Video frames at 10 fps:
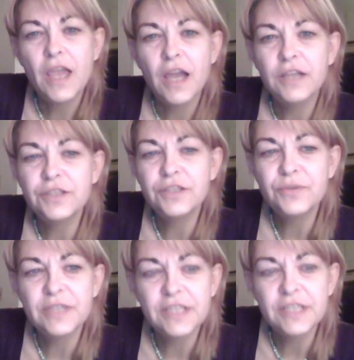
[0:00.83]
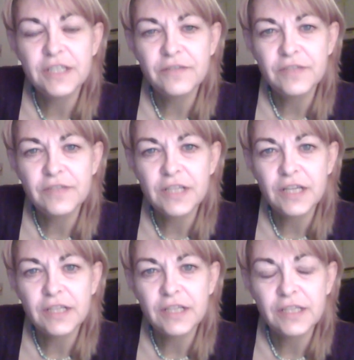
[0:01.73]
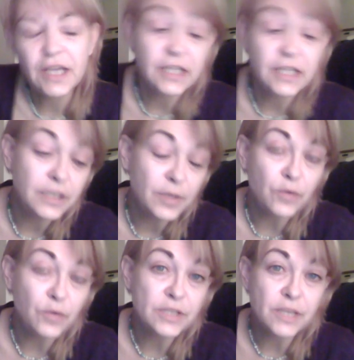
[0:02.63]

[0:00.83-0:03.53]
I just received an email where